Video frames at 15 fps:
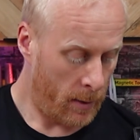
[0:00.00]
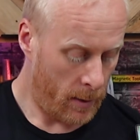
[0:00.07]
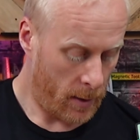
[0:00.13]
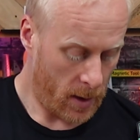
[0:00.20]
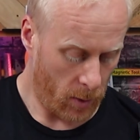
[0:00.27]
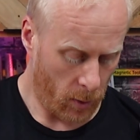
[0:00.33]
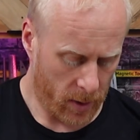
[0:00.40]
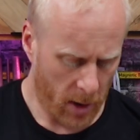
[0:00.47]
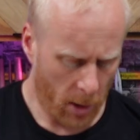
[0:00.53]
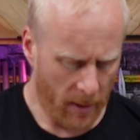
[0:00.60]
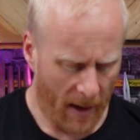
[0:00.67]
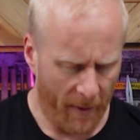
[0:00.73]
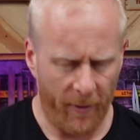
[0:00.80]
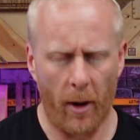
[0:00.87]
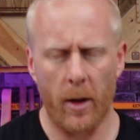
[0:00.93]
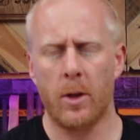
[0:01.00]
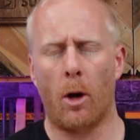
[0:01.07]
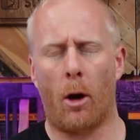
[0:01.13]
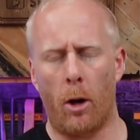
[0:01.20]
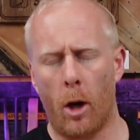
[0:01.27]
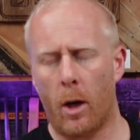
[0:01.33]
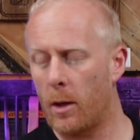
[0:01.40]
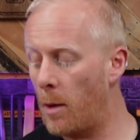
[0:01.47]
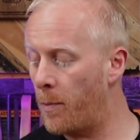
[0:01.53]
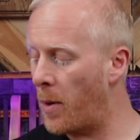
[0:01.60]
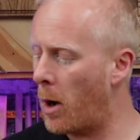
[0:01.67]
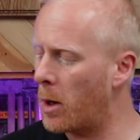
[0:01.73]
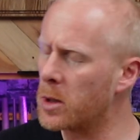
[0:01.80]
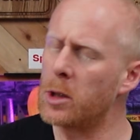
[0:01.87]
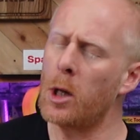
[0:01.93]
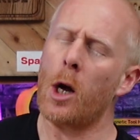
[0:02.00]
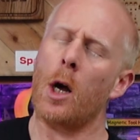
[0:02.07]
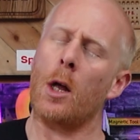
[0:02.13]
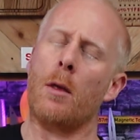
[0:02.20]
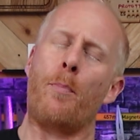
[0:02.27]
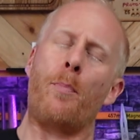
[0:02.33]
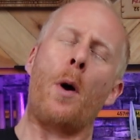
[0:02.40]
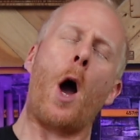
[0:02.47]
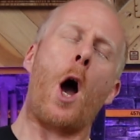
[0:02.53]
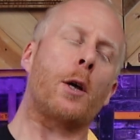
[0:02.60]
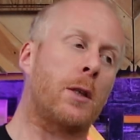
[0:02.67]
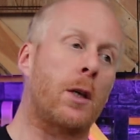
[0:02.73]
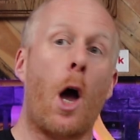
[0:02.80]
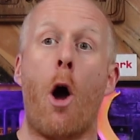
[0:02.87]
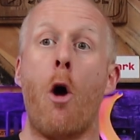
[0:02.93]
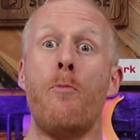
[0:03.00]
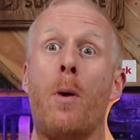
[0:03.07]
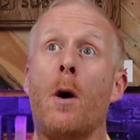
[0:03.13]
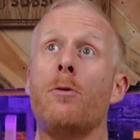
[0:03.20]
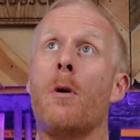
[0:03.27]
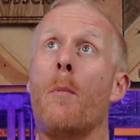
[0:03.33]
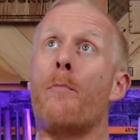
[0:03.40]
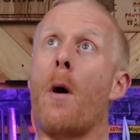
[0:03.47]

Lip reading: so we'll do that first. Got to look at the pots. Look at the pots! Open the